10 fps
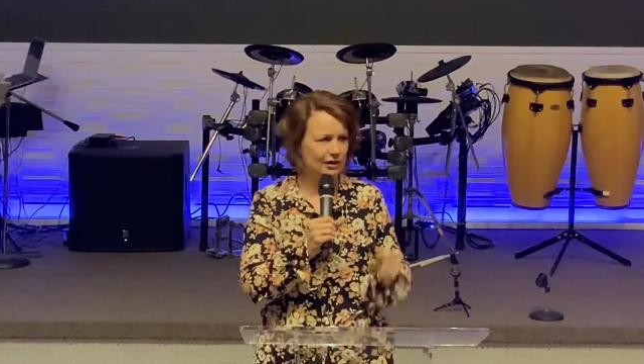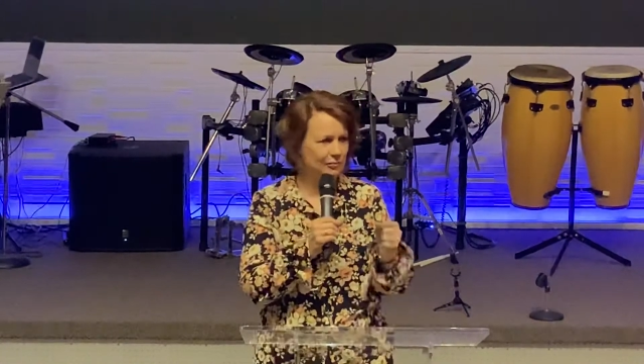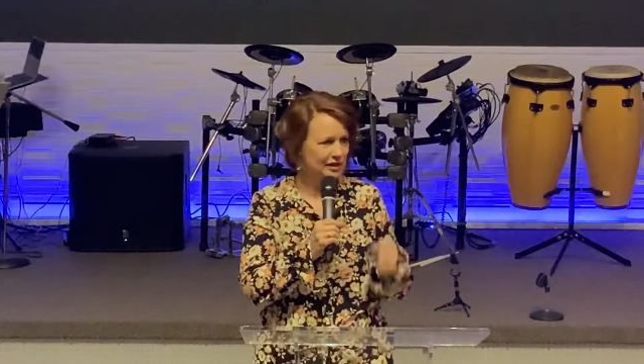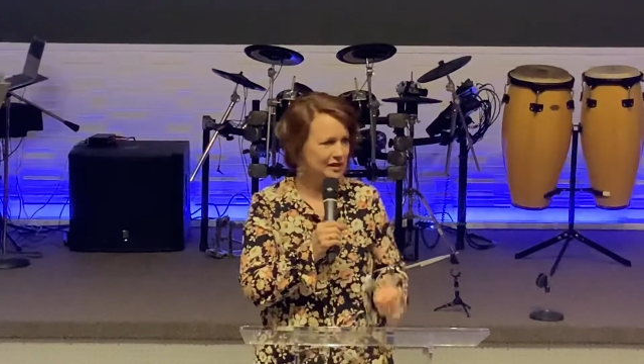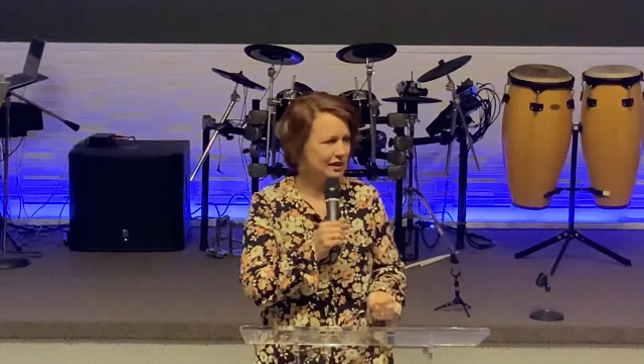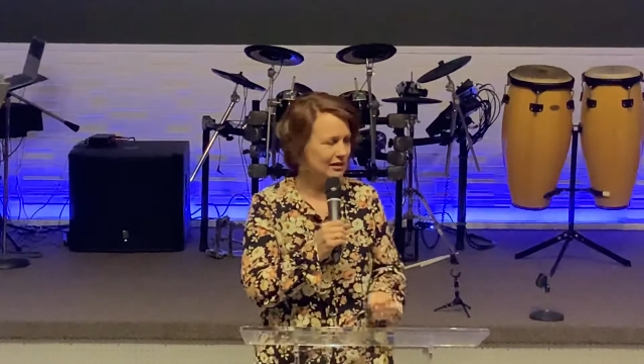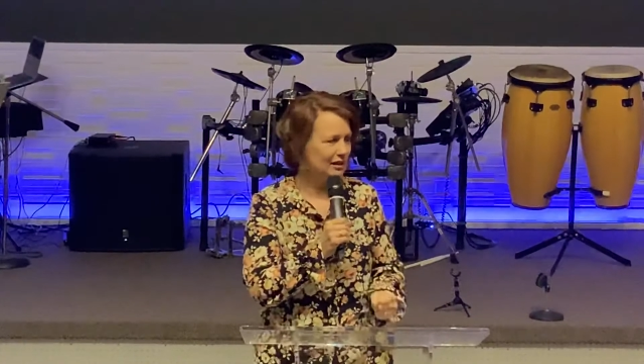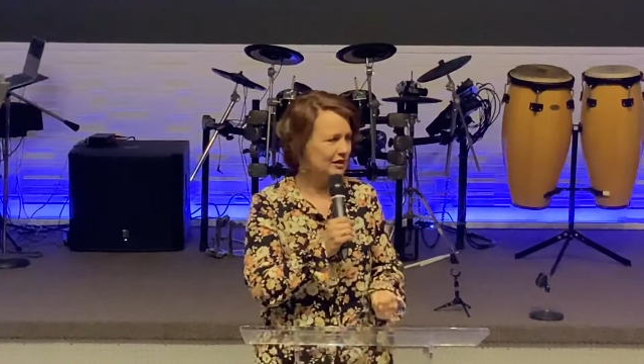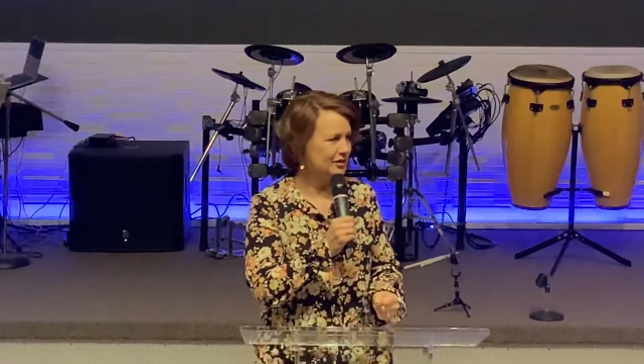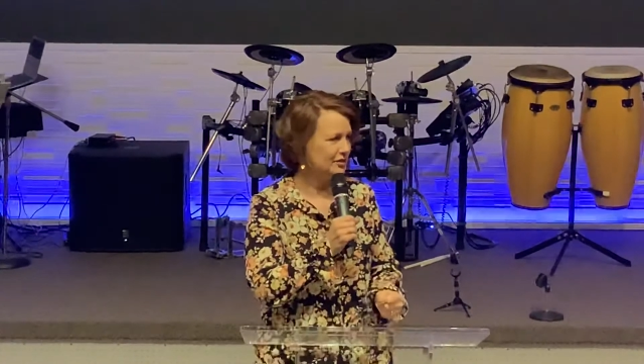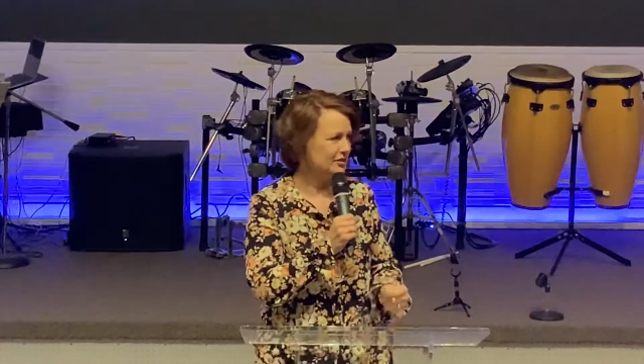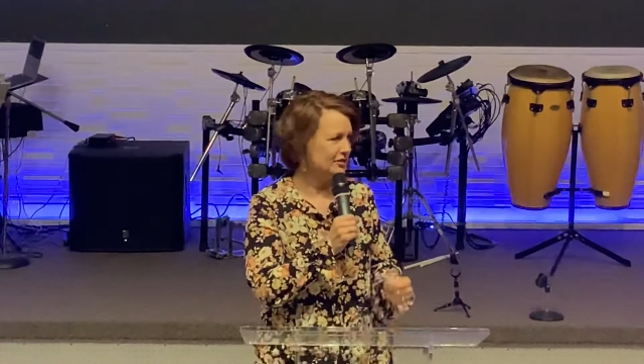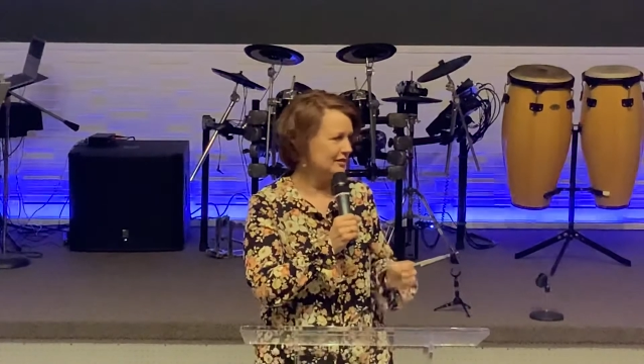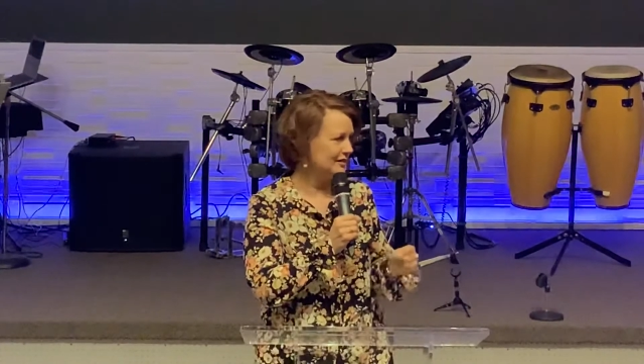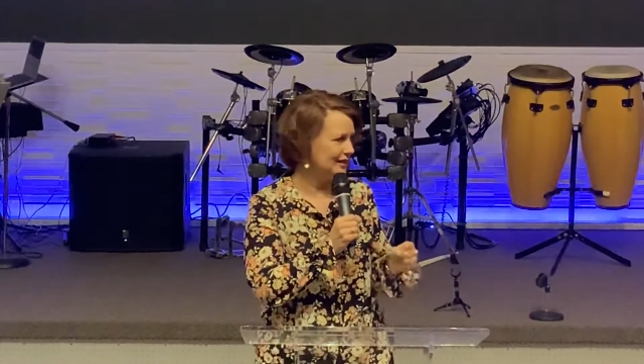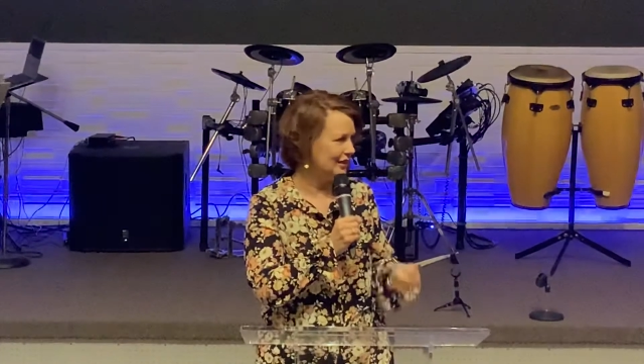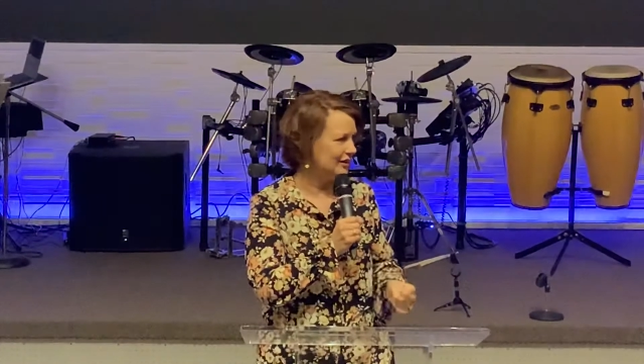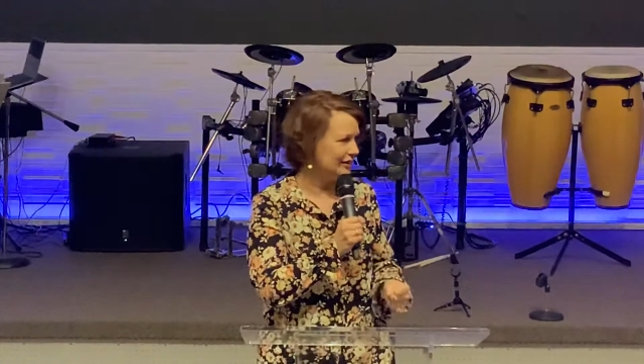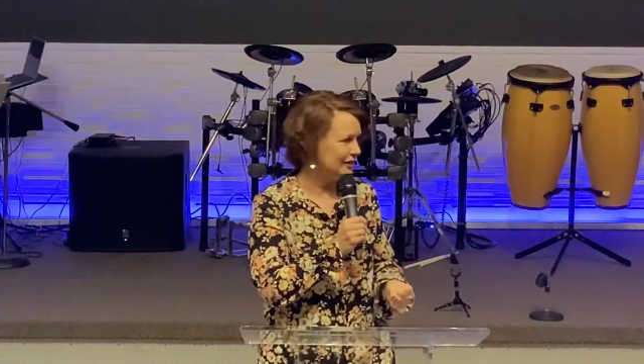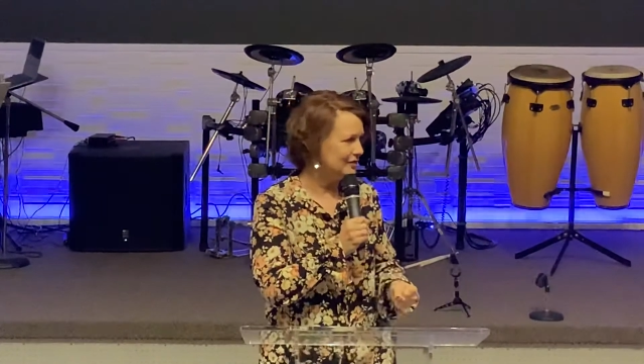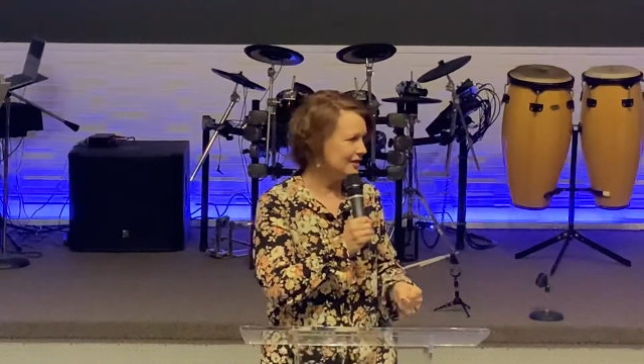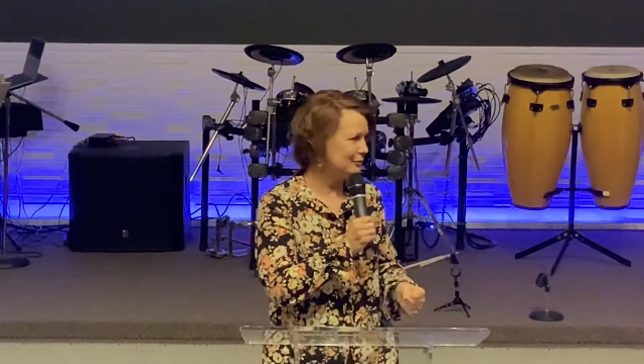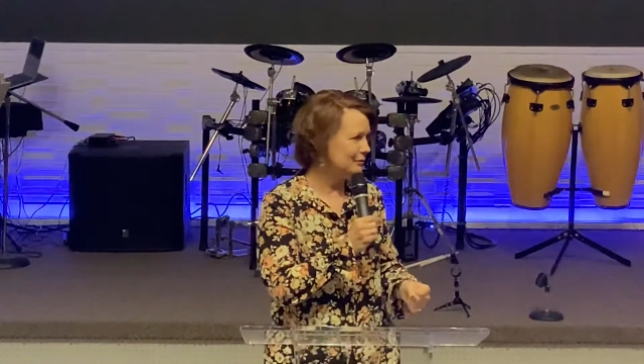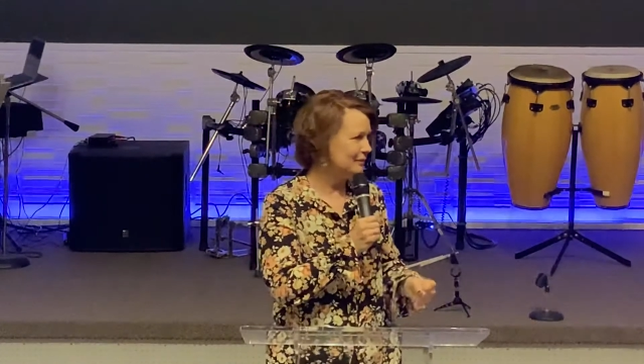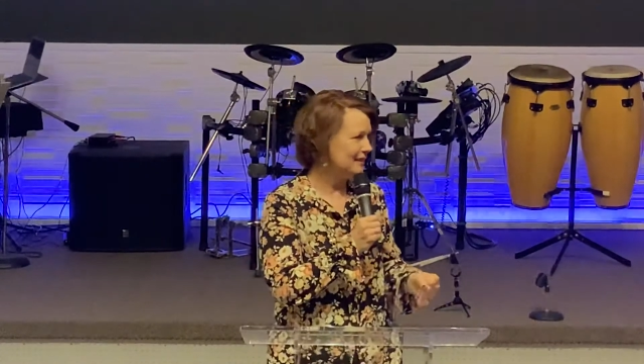I'm going to tell others that God loves them.